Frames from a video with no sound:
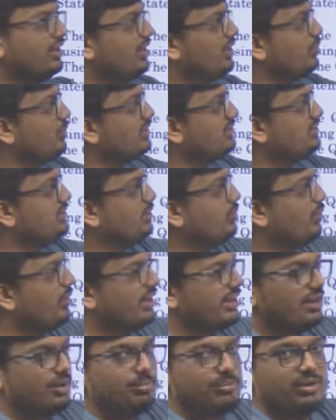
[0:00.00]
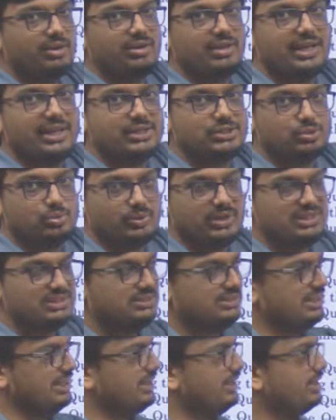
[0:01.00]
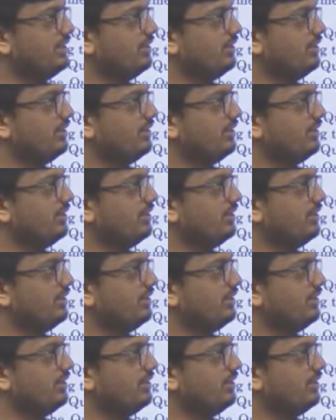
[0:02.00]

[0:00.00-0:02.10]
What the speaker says: it was divided among x, y, z.